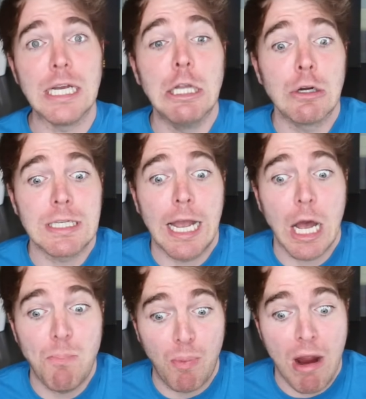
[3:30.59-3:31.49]
it looks like
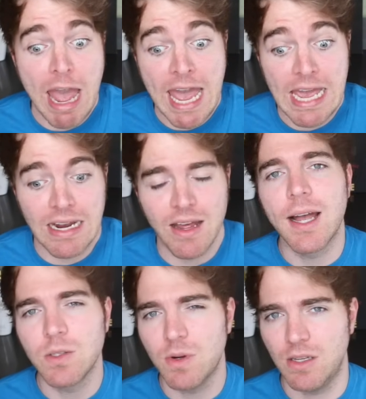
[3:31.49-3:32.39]
a brain.
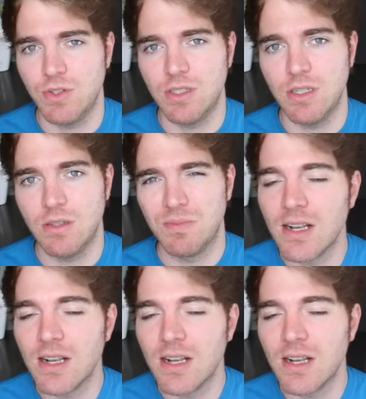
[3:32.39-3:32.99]
That's what I just did.